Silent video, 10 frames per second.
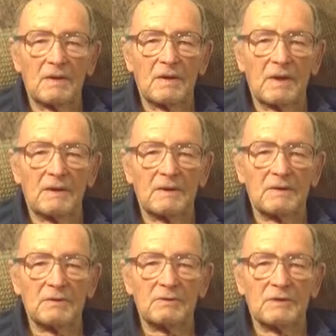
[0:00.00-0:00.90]
And
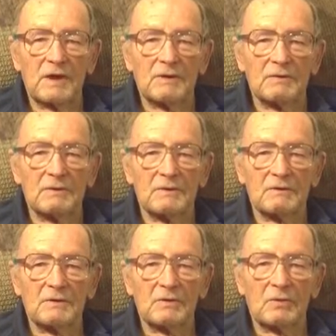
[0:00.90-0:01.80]
he was dead in just
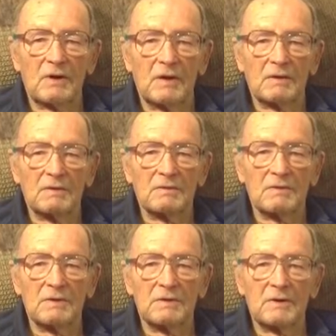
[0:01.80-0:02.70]
a little while.
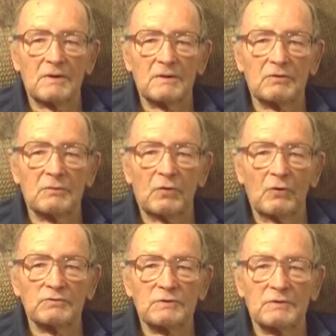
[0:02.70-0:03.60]
He got in some
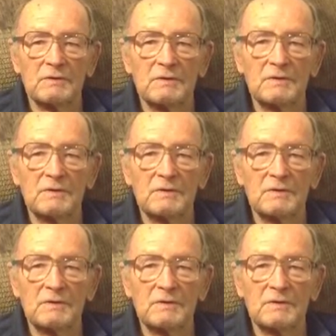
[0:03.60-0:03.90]
poison.